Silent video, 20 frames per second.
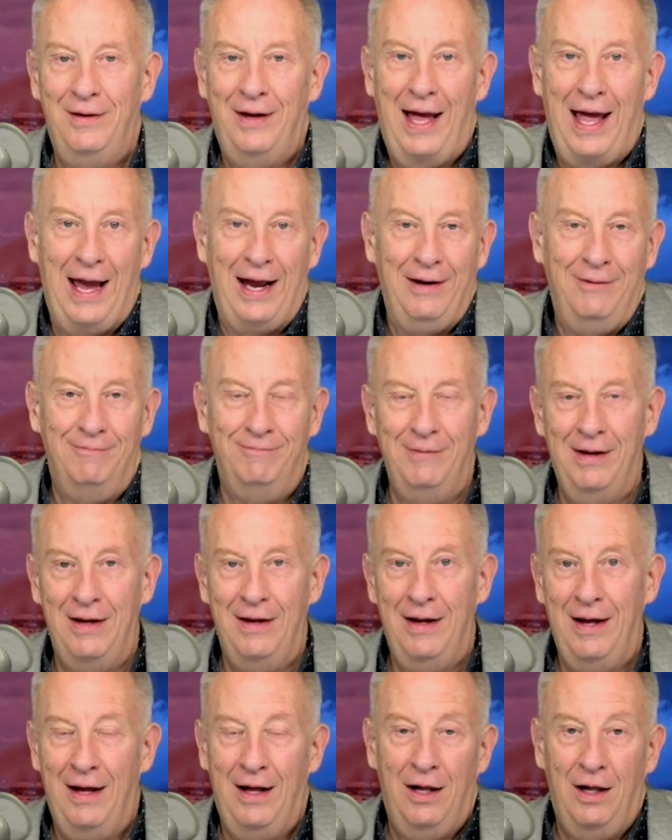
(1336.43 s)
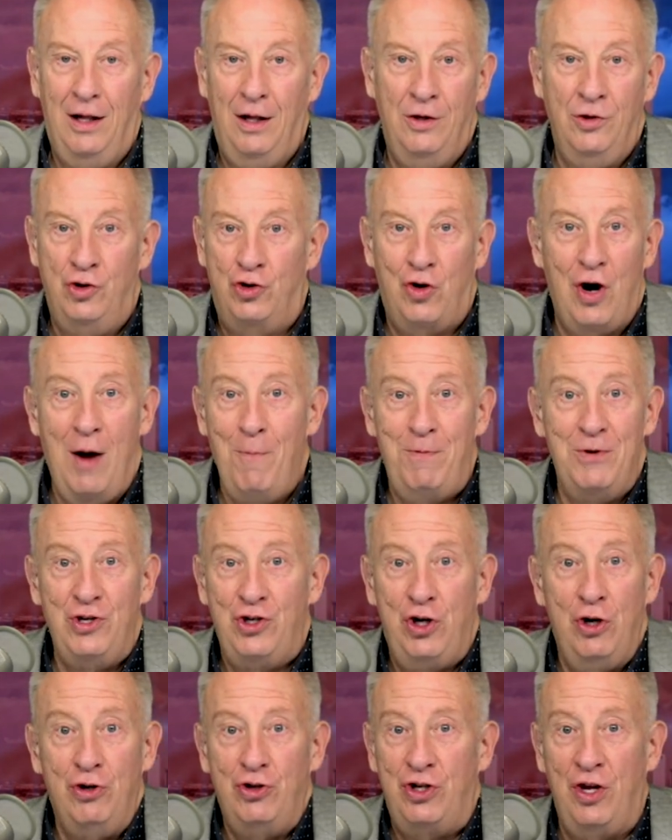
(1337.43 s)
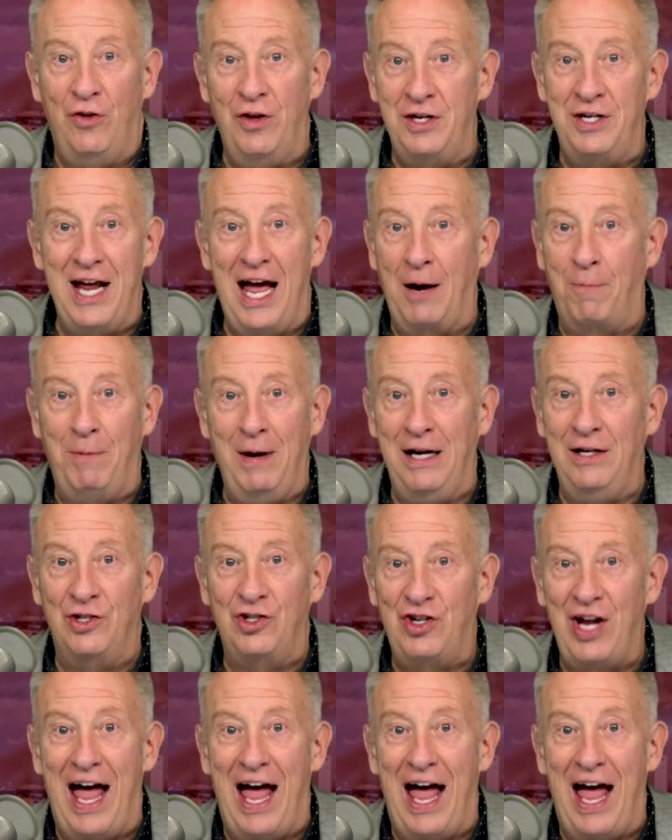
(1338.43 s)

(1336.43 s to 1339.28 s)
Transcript: Hey, Trump is used to the deck being